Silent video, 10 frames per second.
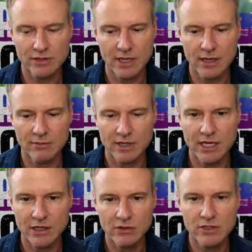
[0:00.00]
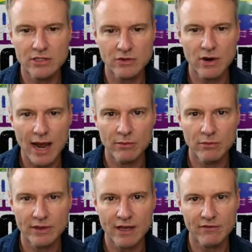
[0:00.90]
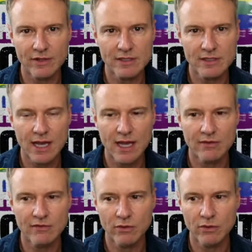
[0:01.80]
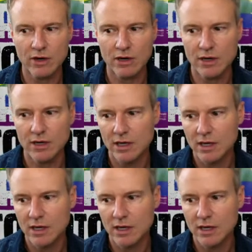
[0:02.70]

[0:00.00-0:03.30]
Can you describe what that feels like for